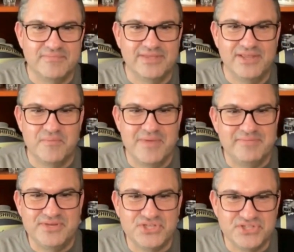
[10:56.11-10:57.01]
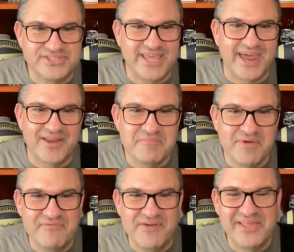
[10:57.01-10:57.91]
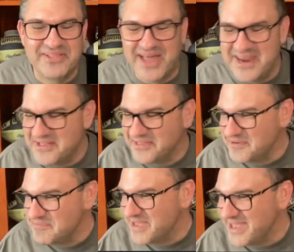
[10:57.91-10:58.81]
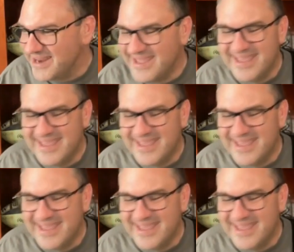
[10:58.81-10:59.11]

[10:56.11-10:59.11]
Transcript: maybe should stay out of the buffet line a little bit.